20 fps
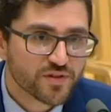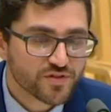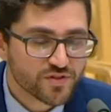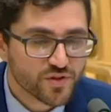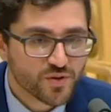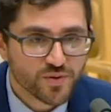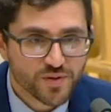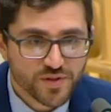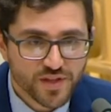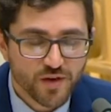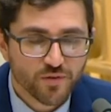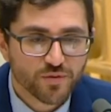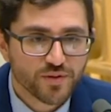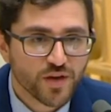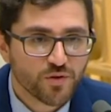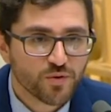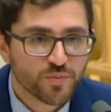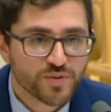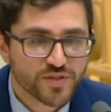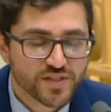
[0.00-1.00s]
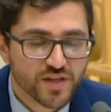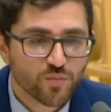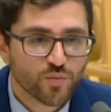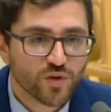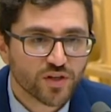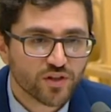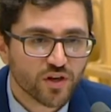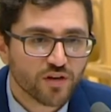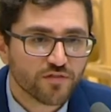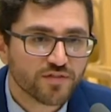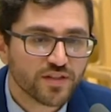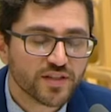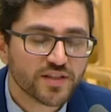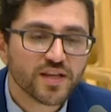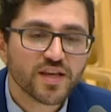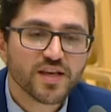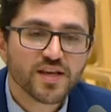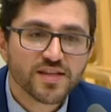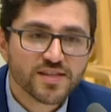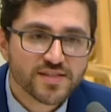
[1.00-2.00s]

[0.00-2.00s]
So that would present one conflict.